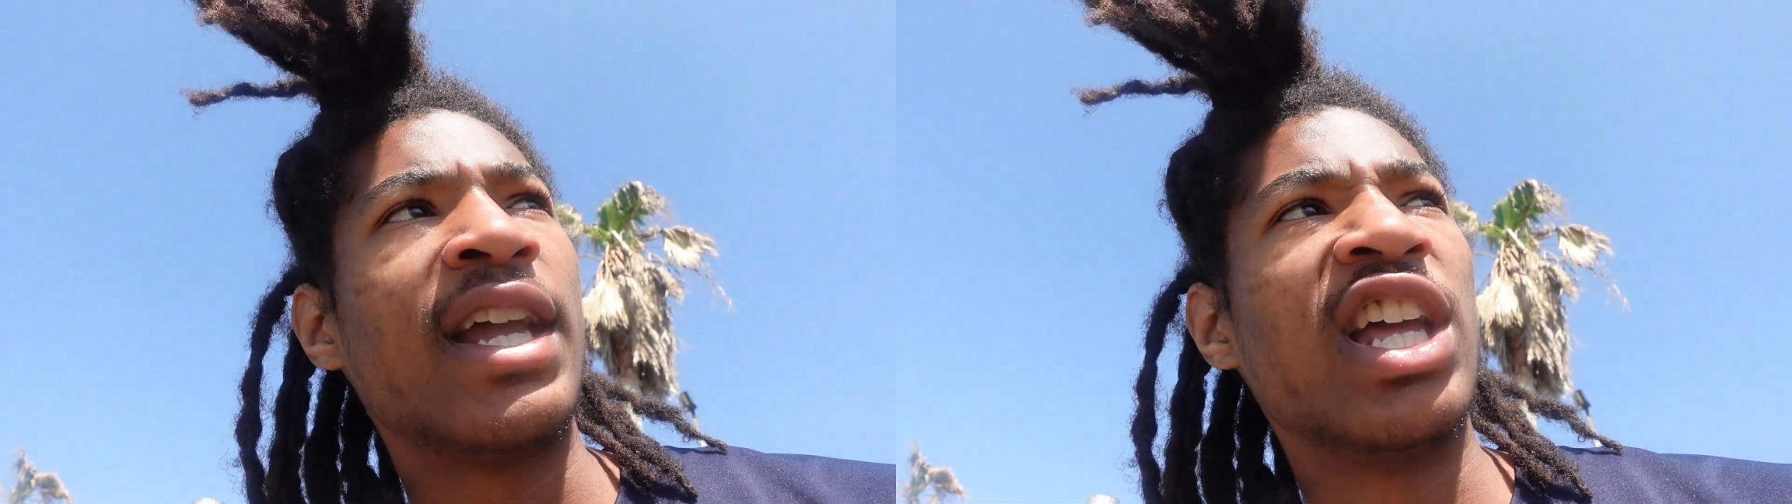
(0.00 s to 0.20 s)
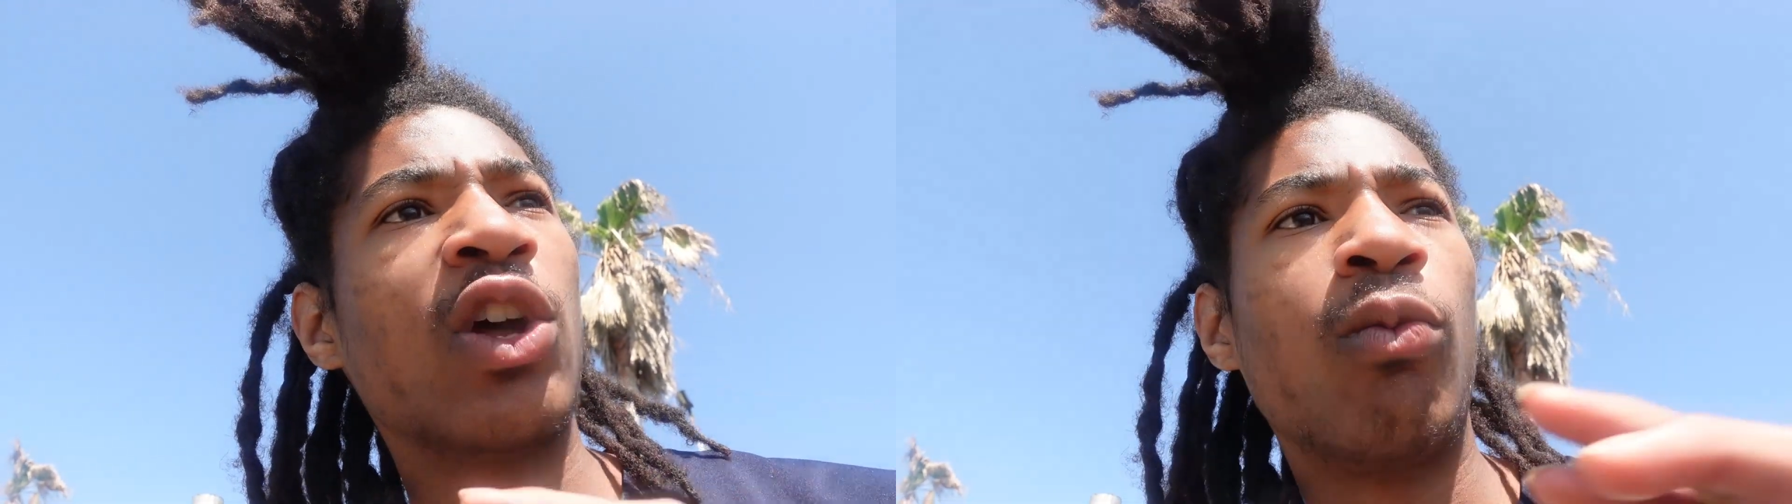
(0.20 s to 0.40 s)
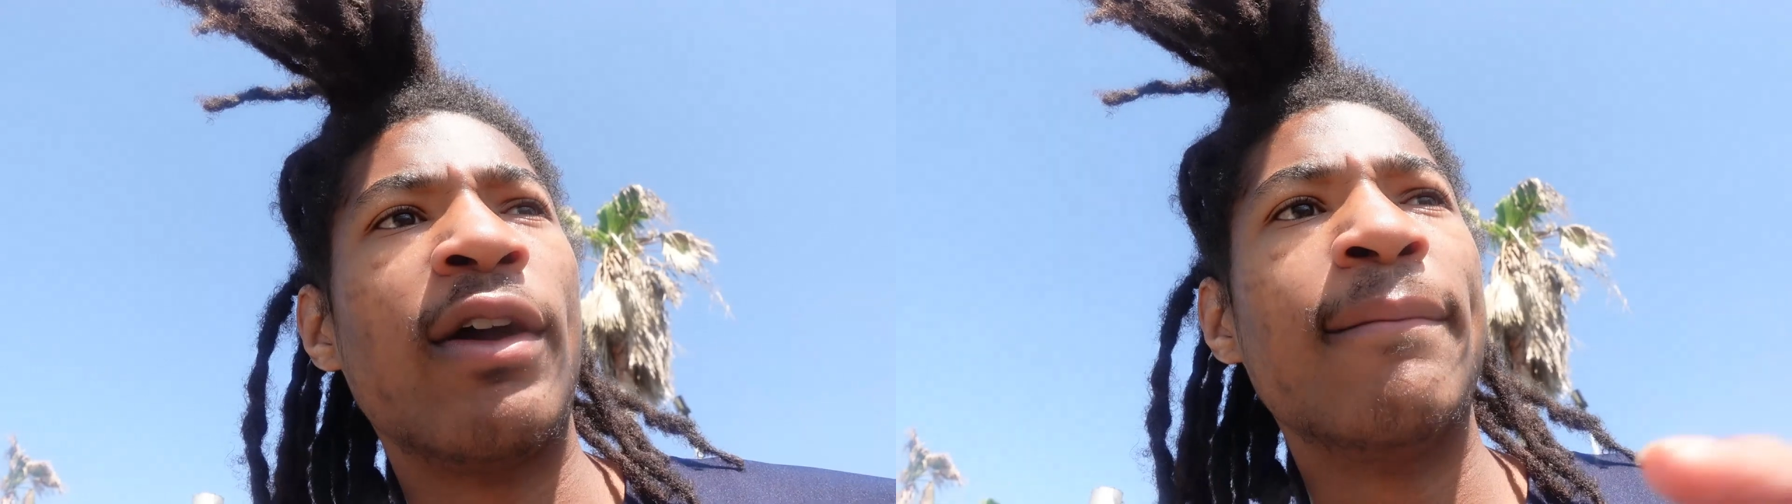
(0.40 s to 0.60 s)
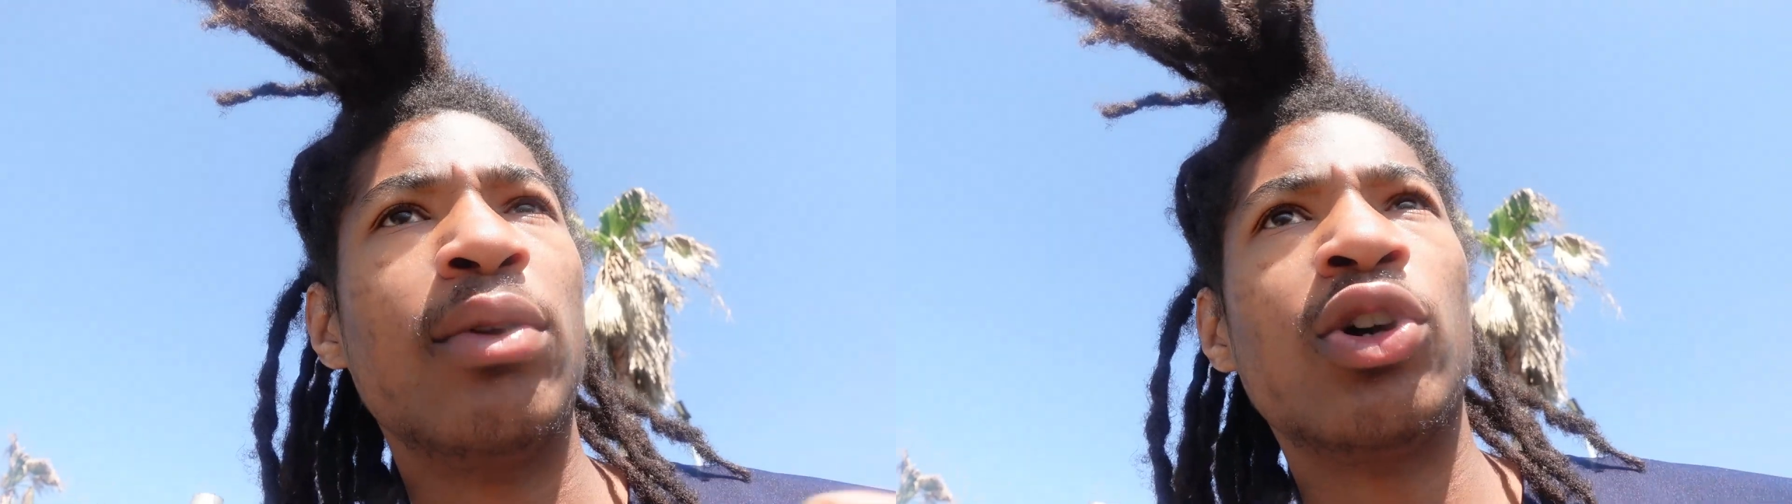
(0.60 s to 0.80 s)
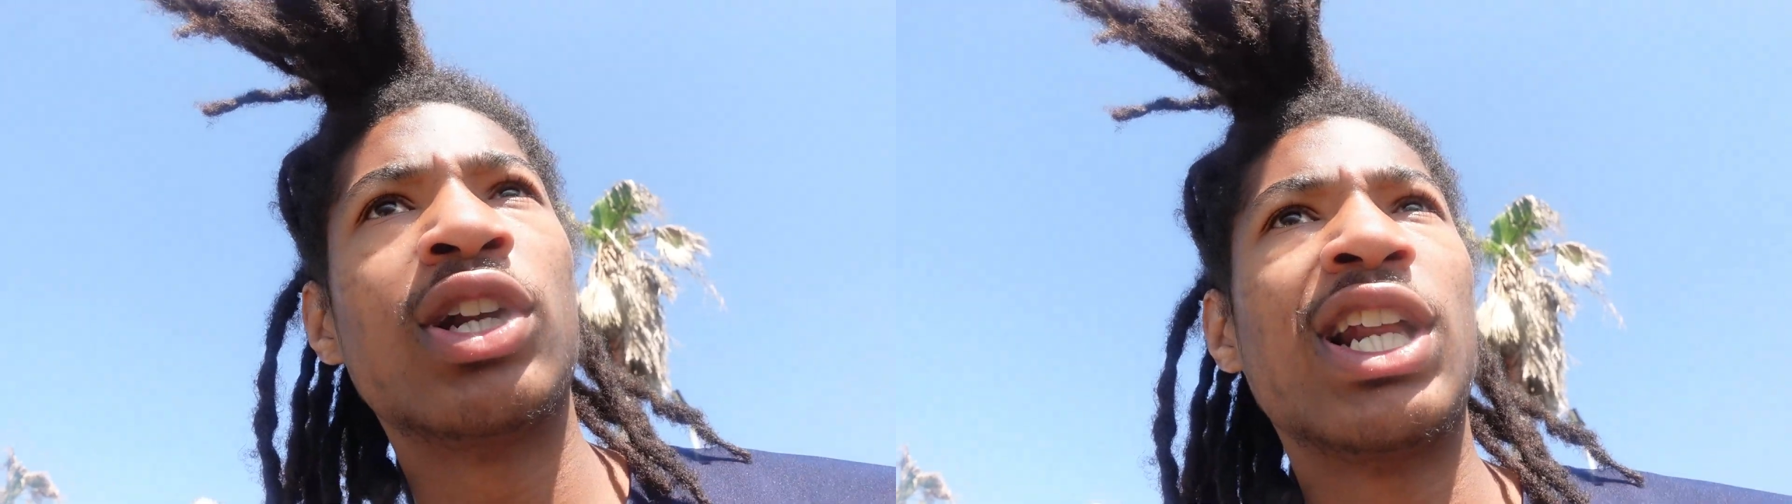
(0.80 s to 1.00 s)
and the wind
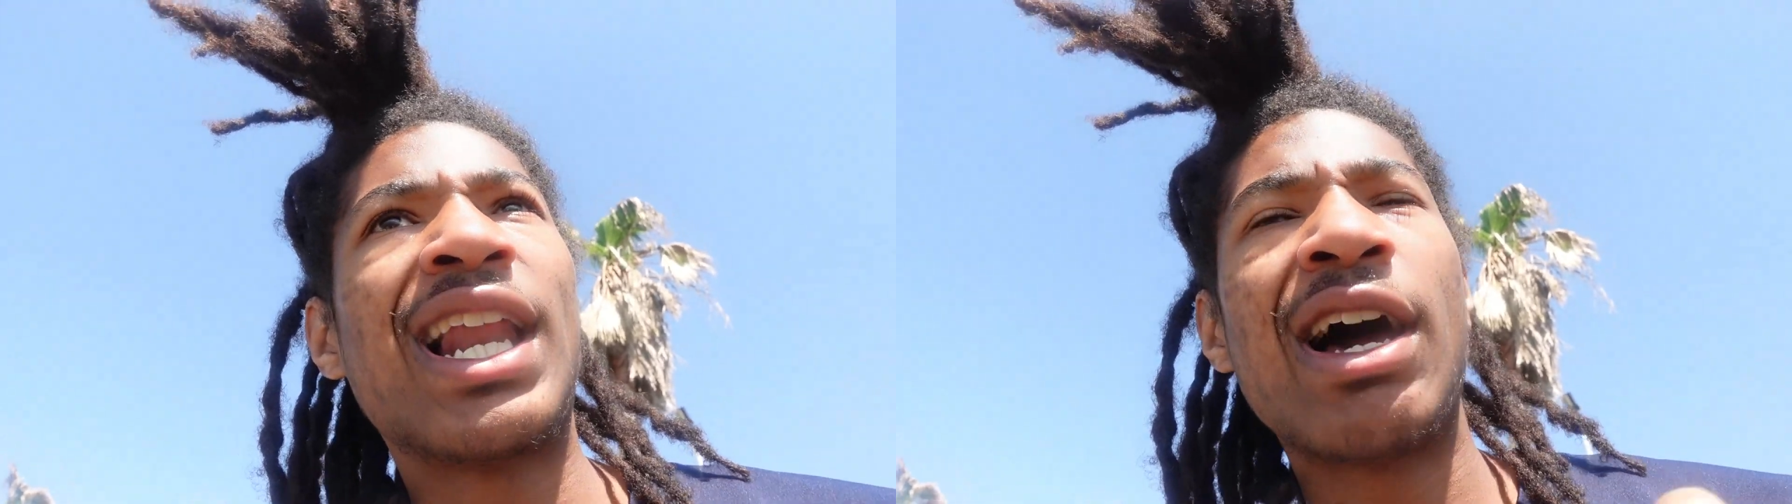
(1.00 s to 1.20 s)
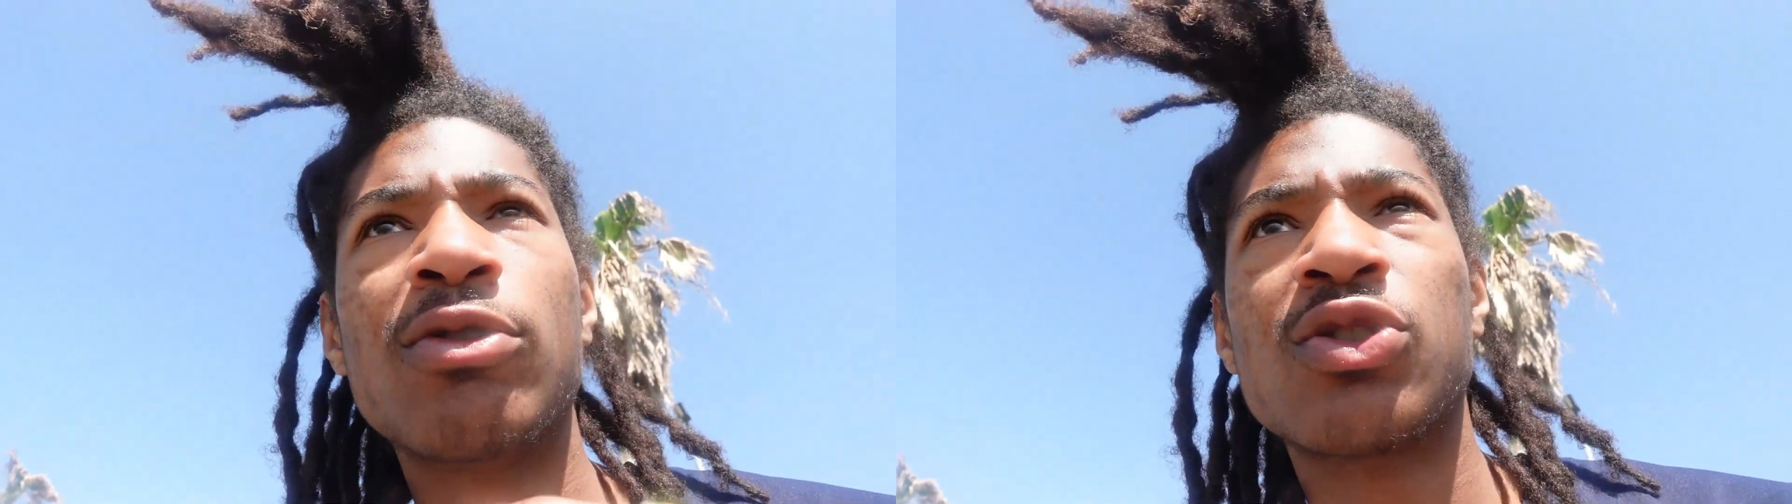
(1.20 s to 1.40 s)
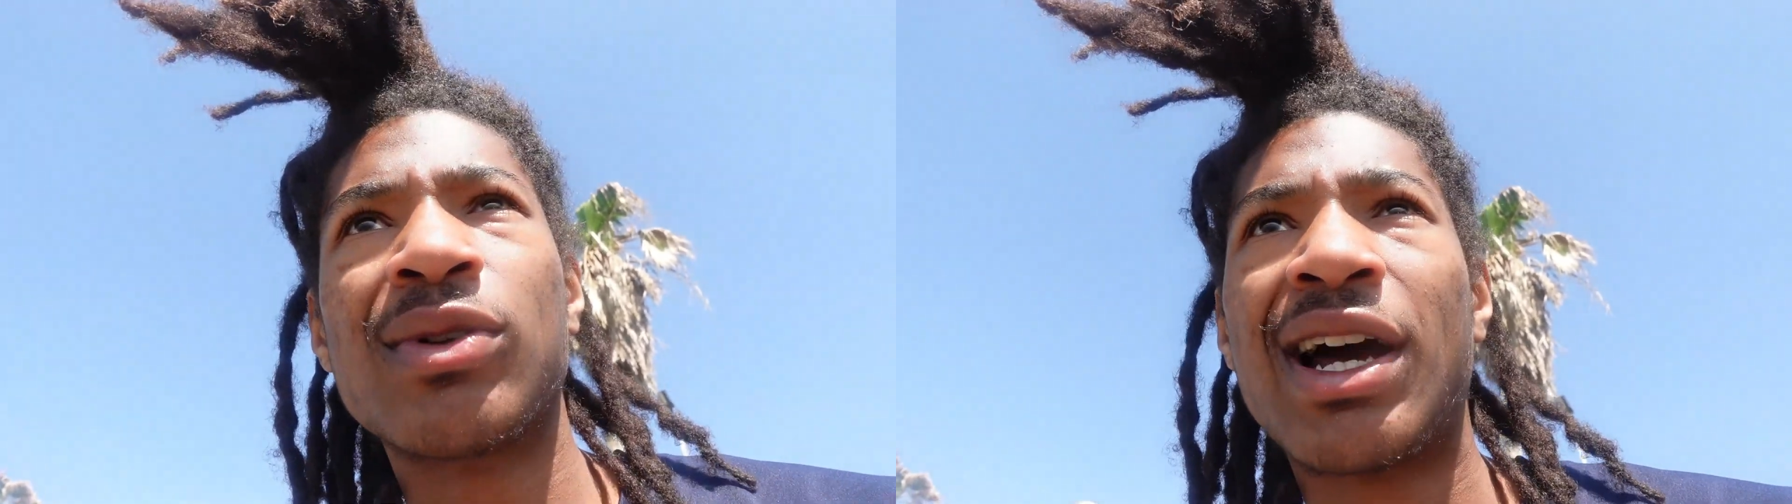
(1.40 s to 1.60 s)
blowing a lot was when